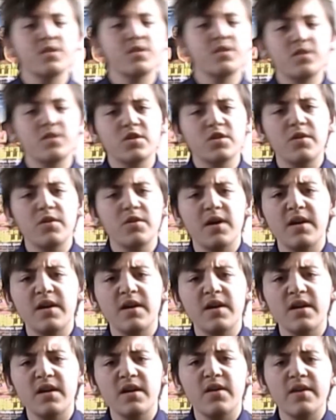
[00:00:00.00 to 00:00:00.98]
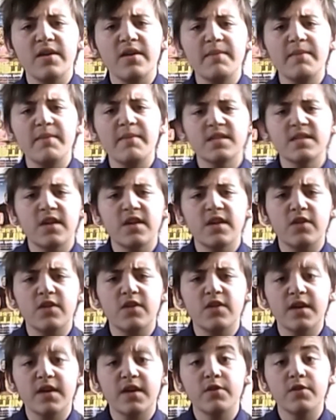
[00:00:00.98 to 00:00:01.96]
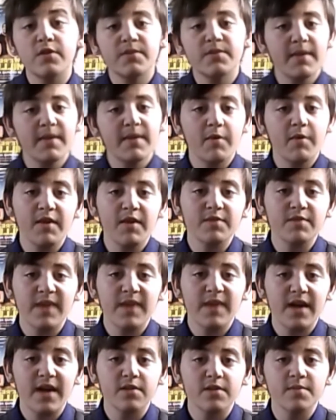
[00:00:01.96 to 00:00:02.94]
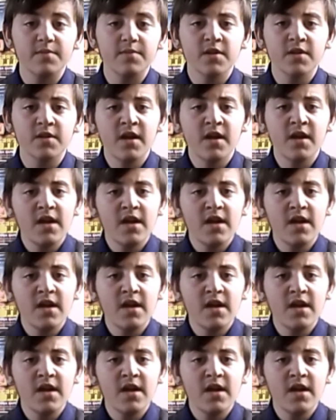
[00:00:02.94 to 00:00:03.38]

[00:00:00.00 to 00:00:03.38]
So he meets this girl there who's played by Rachel McAdams,